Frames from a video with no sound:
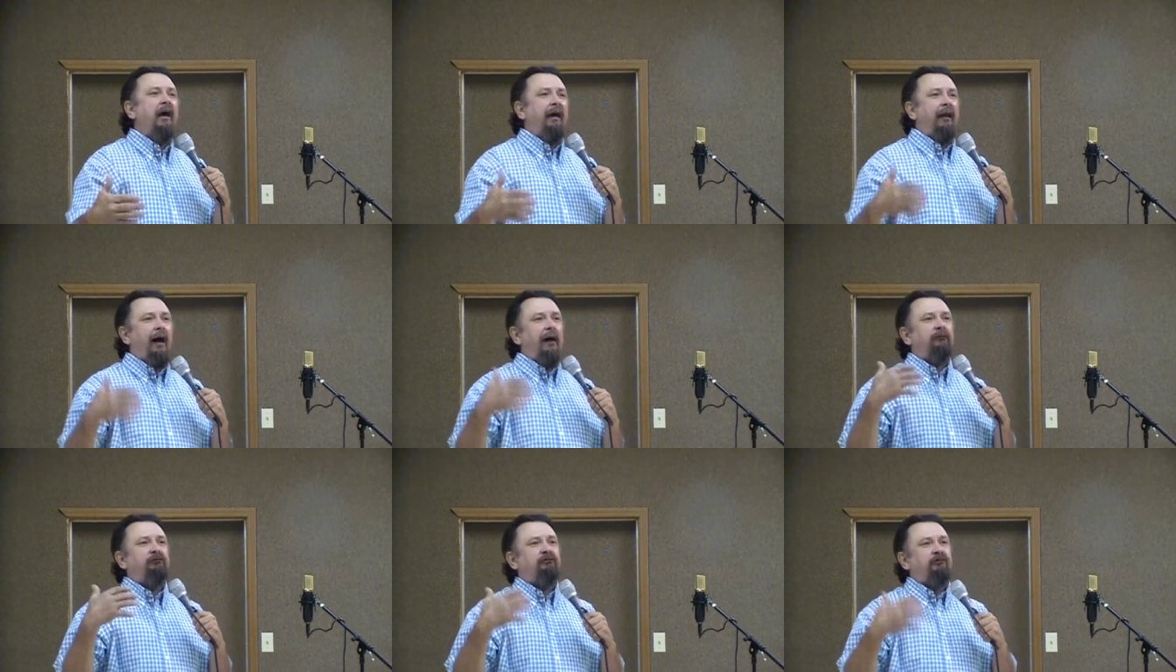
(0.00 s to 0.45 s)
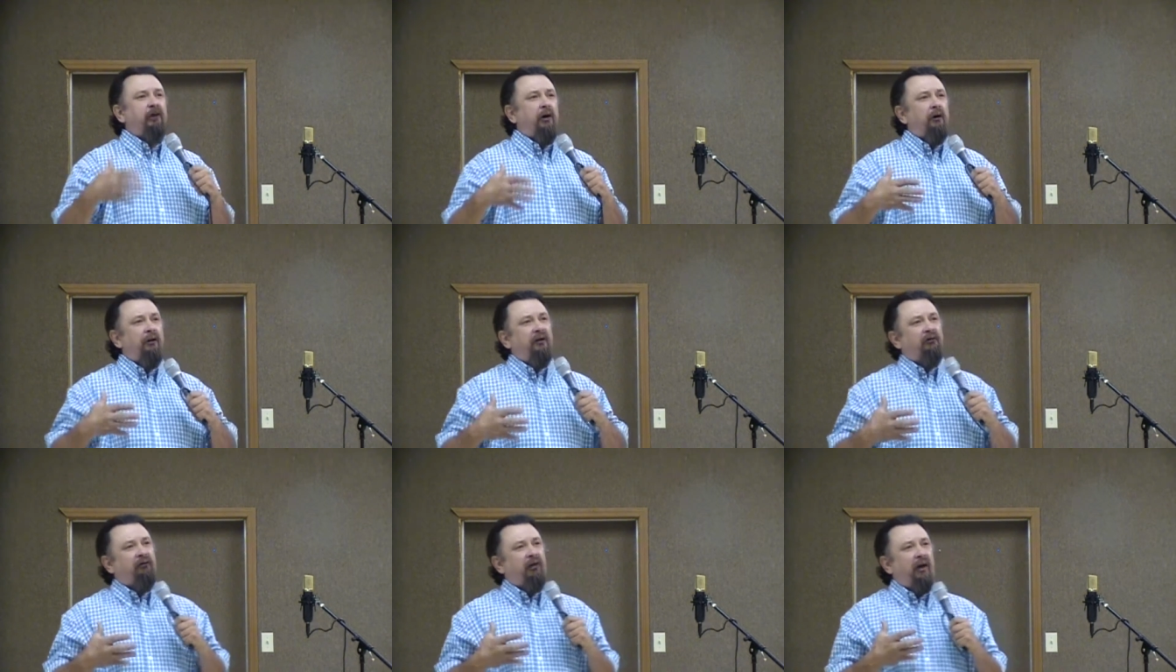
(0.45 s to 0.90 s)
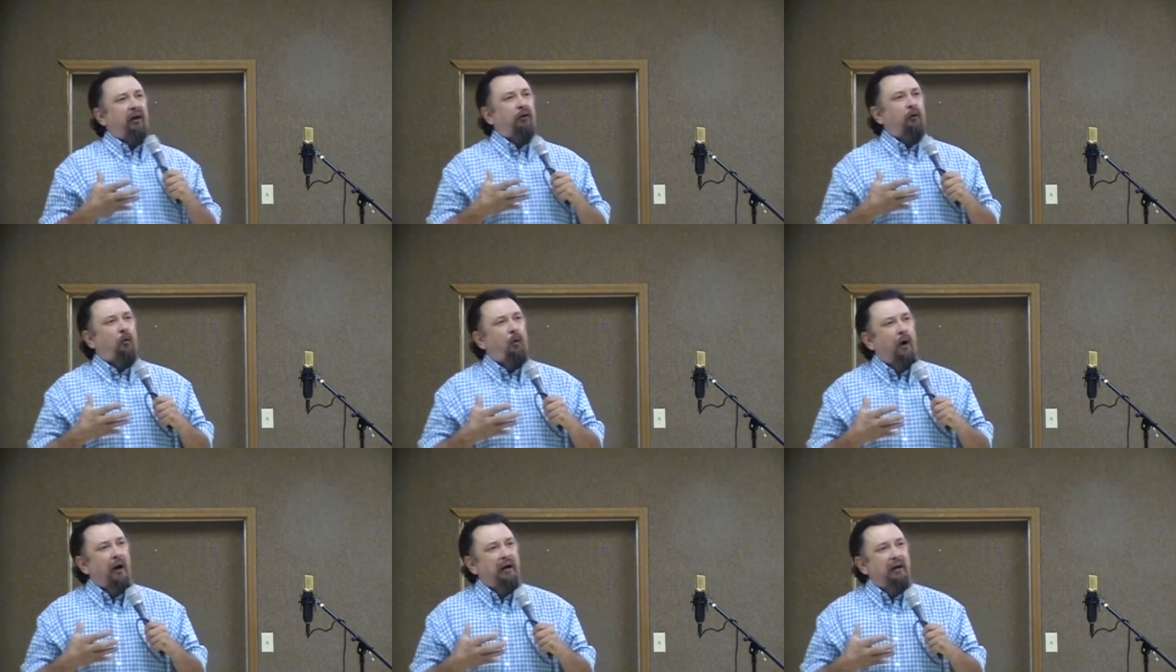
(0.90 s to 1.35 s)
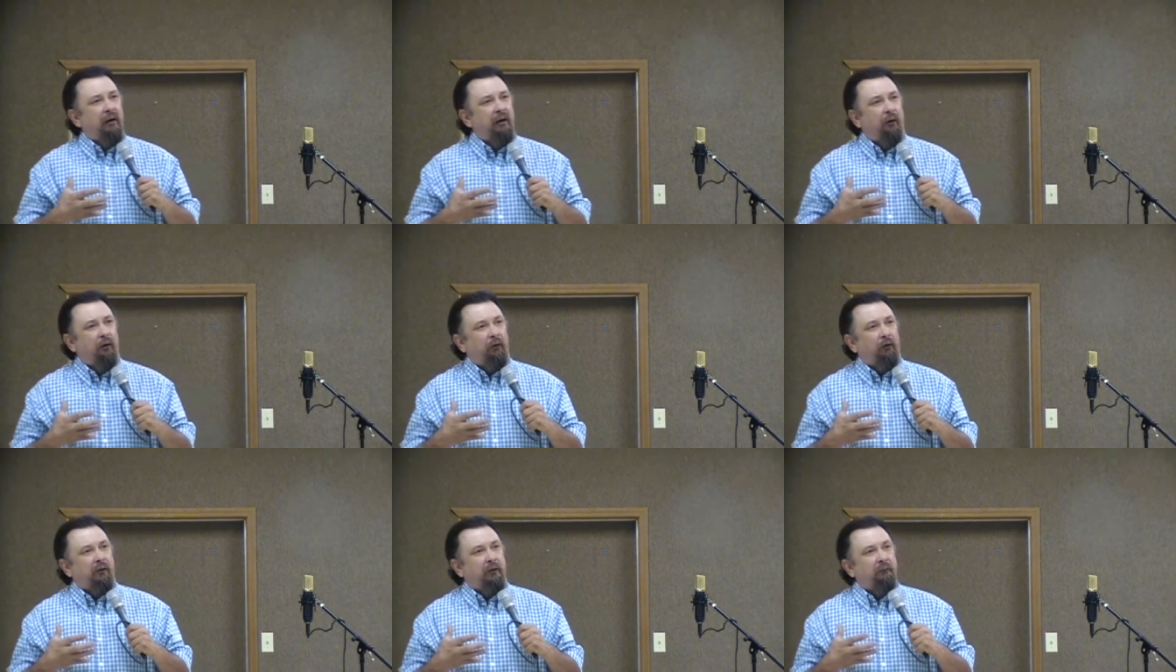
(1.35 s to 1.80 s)
And I'm sure this had to weigh
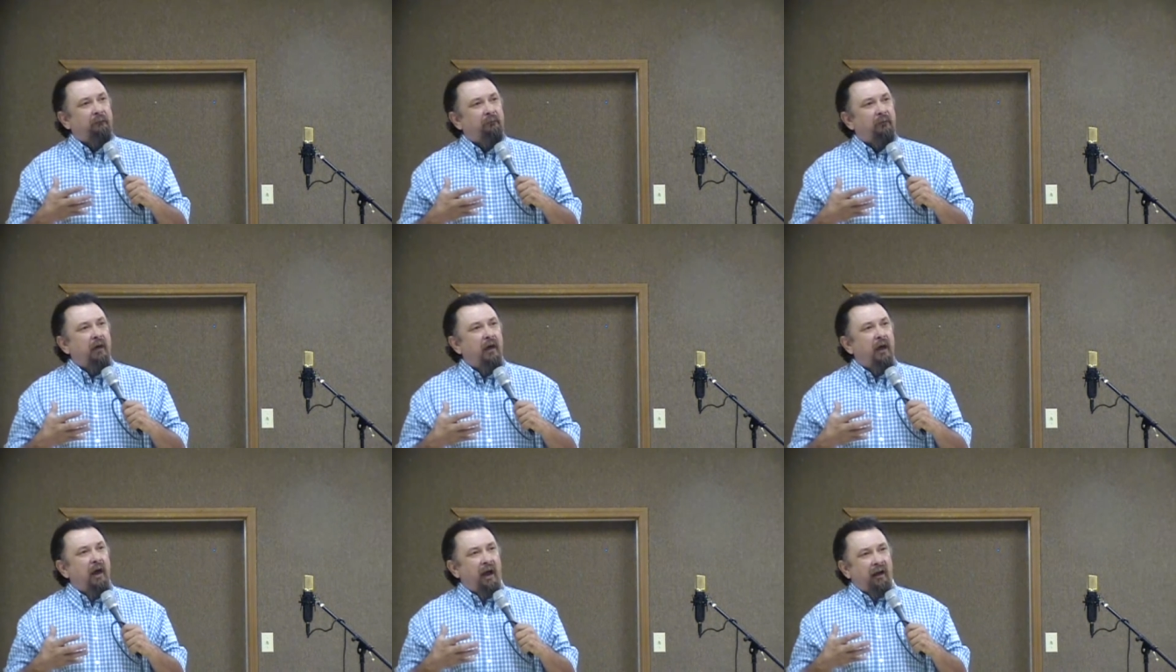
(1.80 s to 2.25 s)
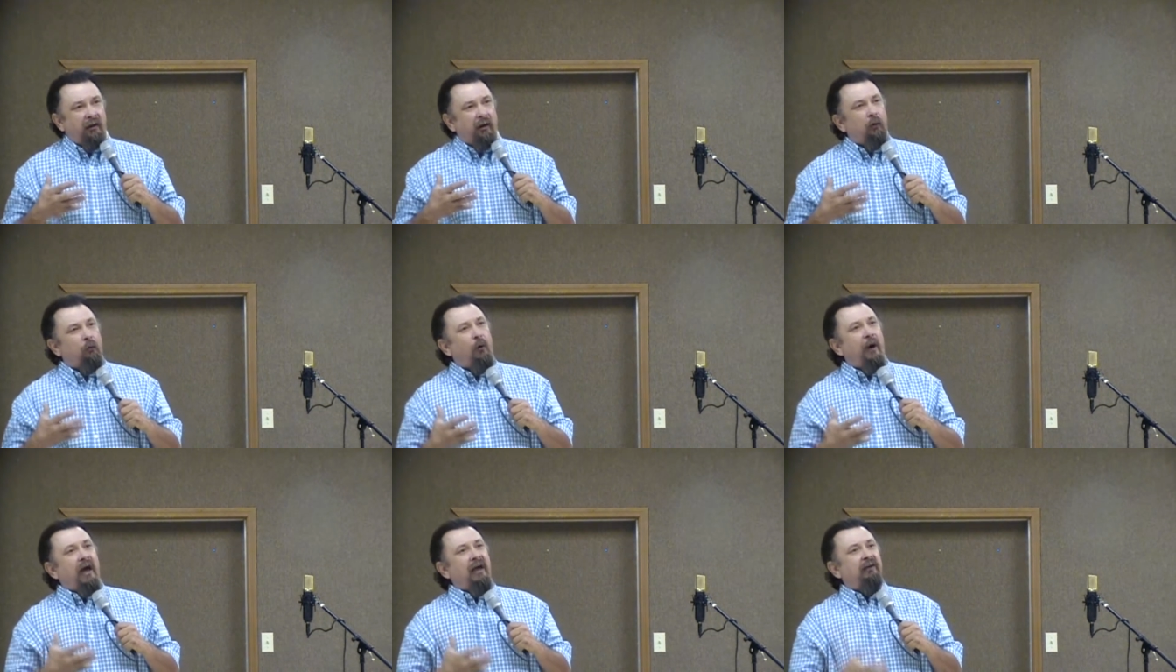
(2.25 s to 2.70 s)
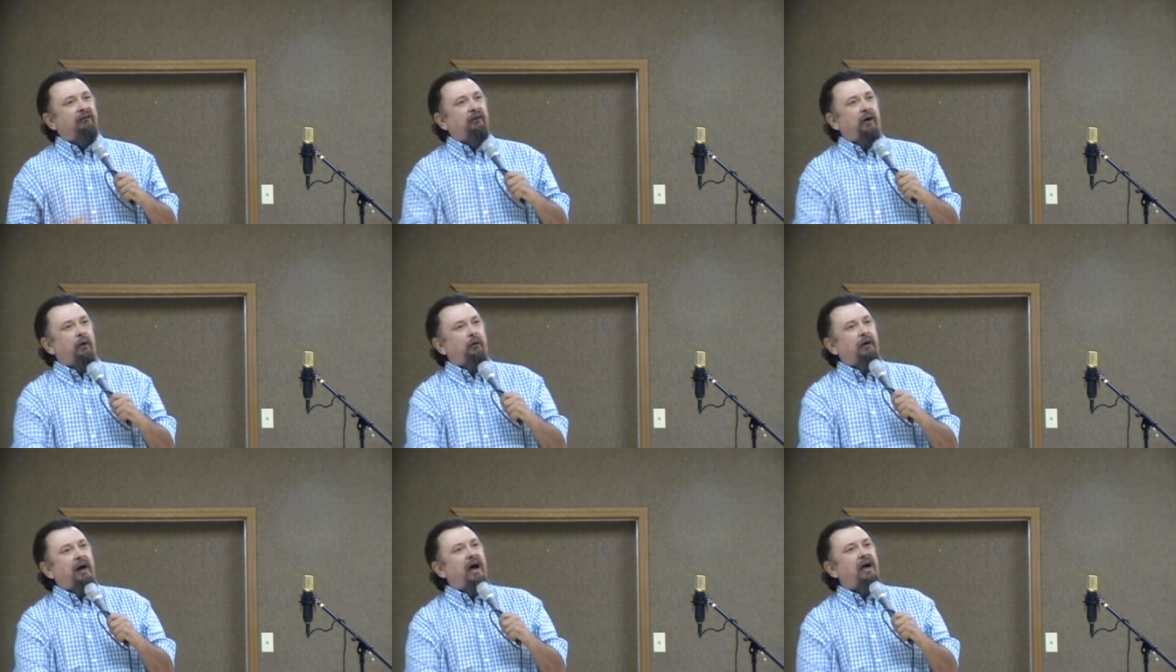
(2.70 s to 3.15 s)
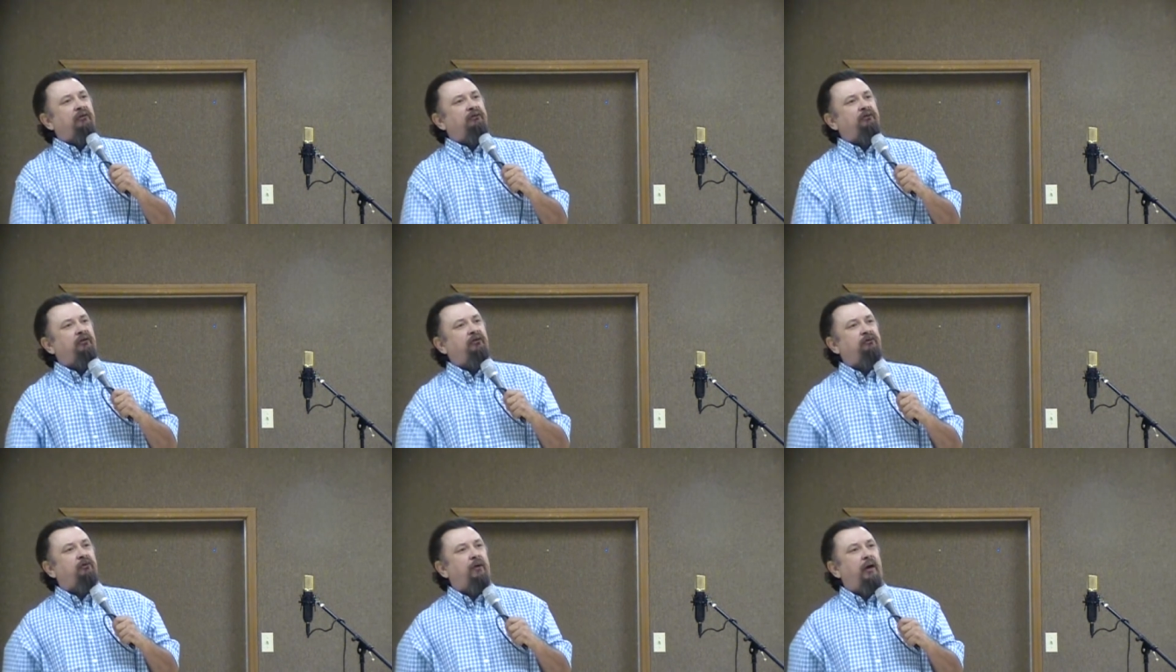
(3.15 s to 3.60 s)
on him. And it weighs on
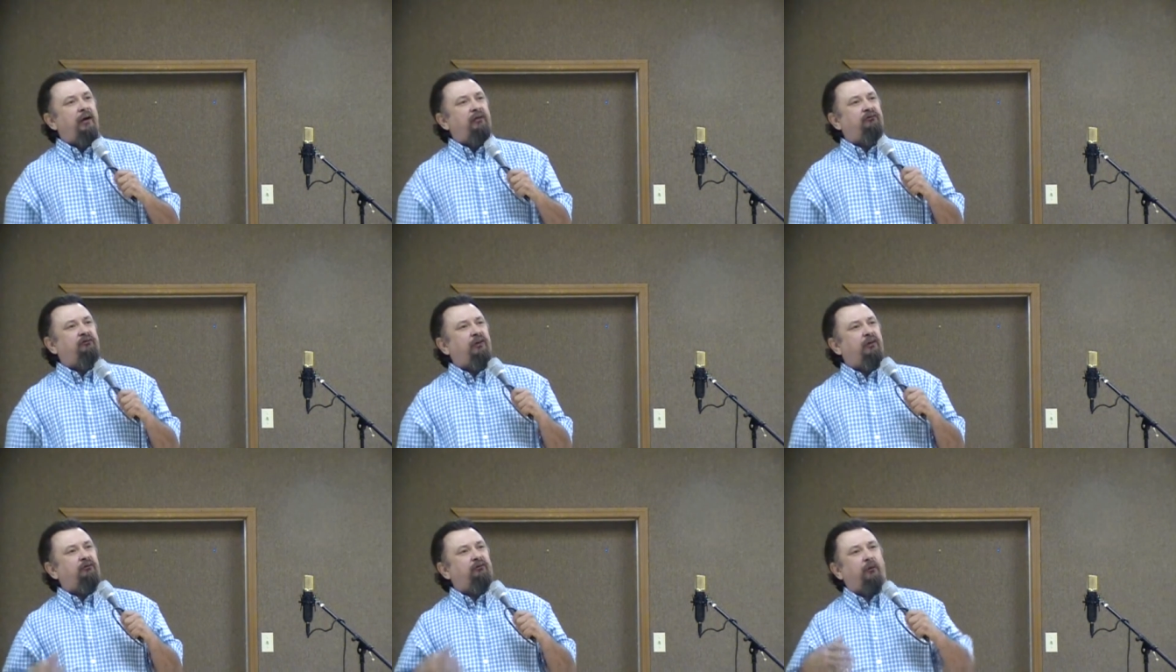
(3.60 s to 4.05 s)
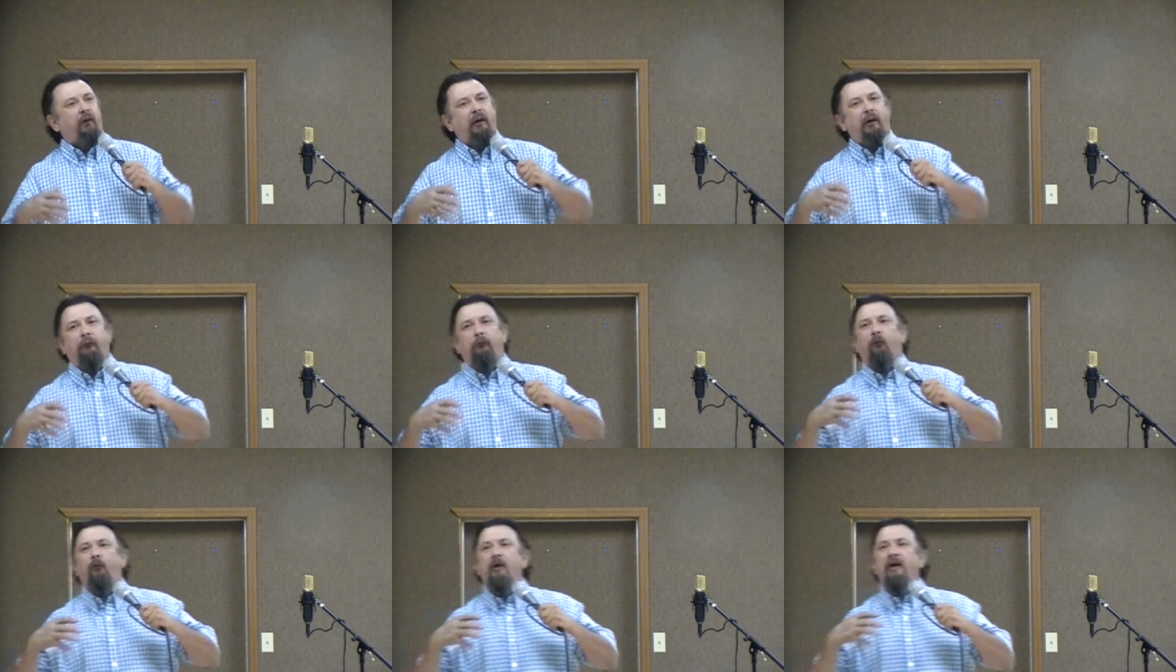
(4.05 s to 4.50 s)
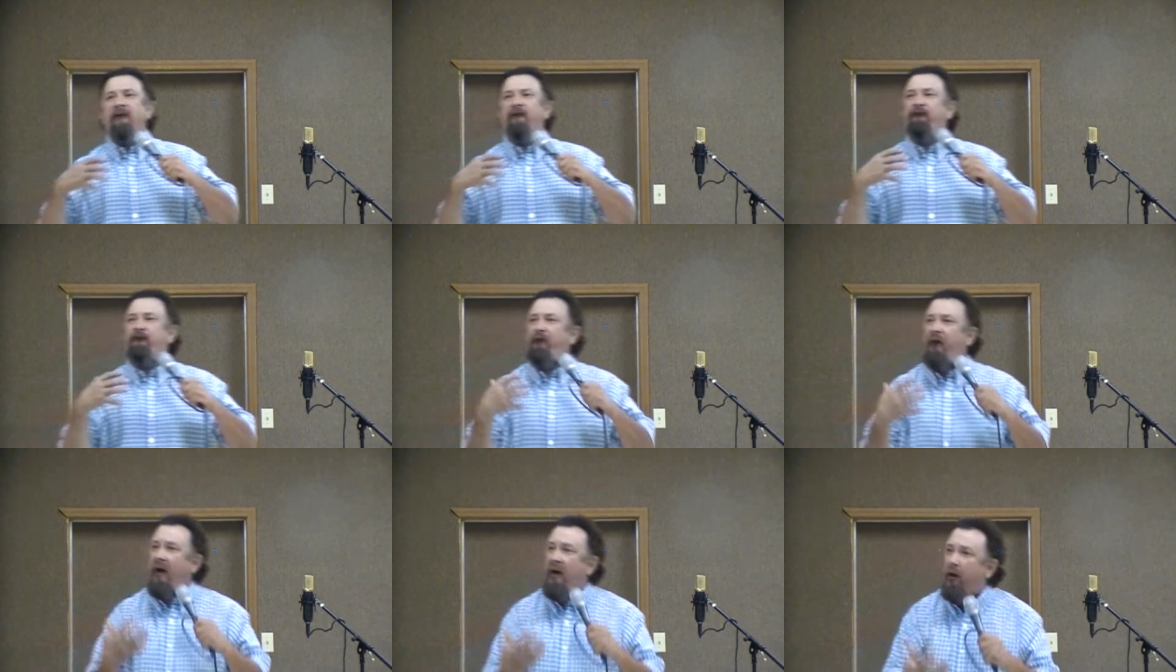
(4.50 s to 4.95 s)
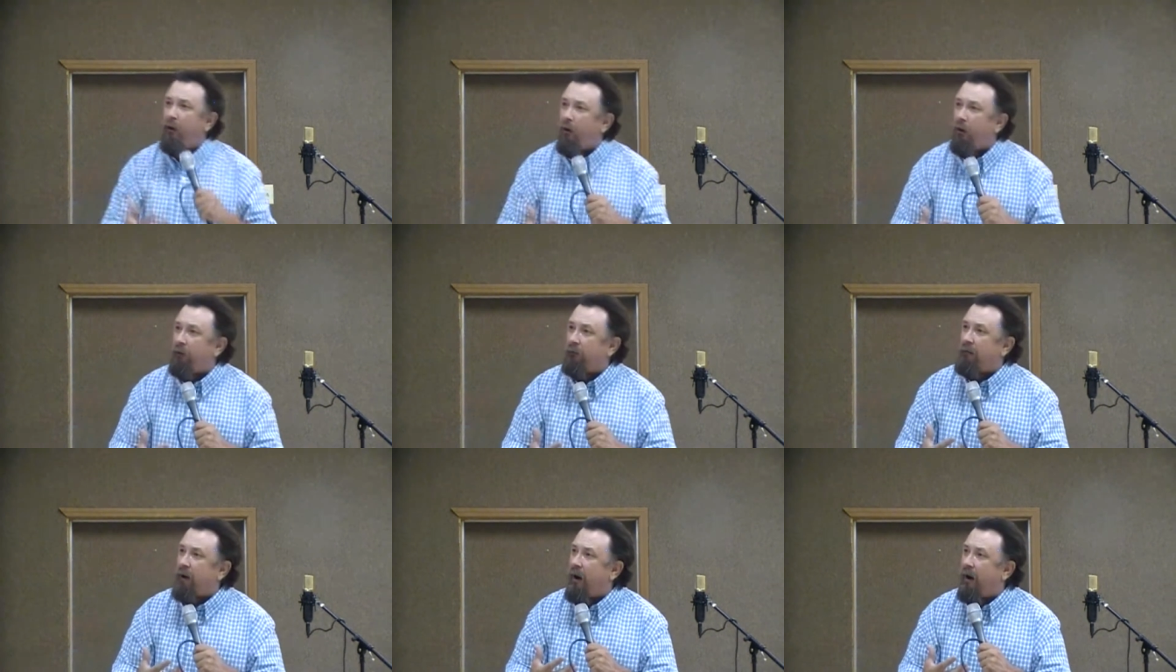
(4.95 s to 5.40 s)
us as Christians whenever we
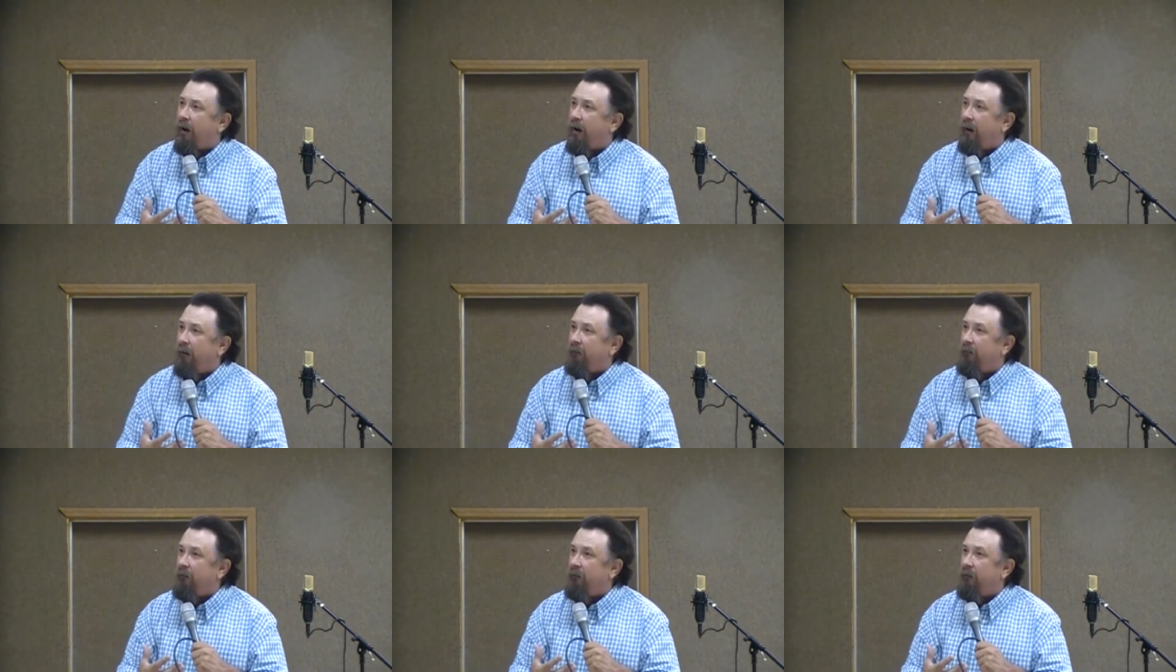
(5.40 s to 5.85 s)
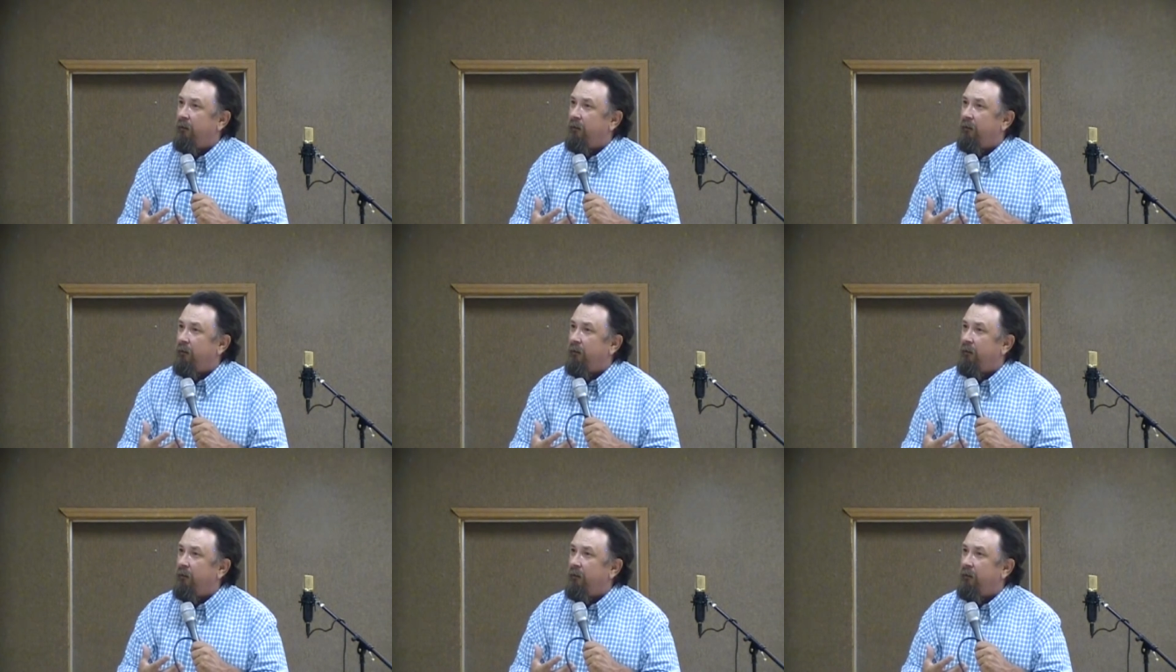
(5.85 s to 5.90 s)
fail God.